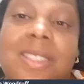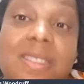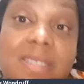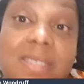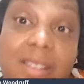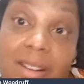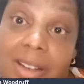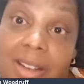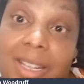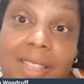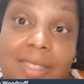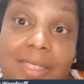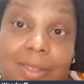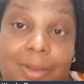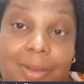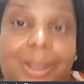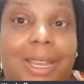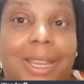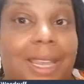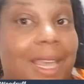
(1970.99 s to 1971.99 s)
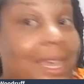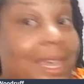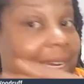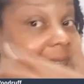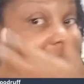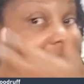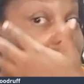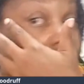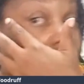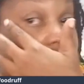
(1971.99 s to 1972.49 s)
33, and I
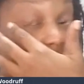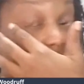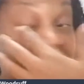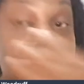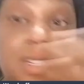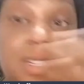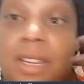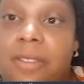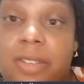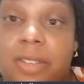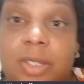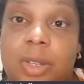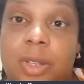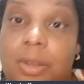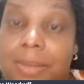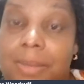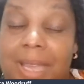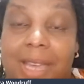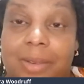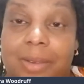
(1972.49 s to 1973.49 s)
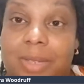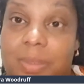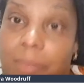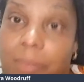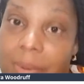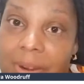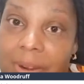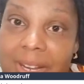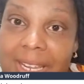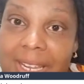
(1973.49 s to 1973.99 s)
said, you've never told me I was
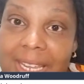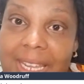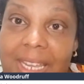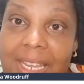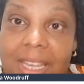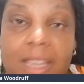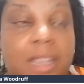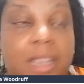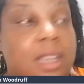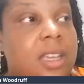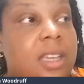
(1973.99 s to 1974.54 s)
pretty.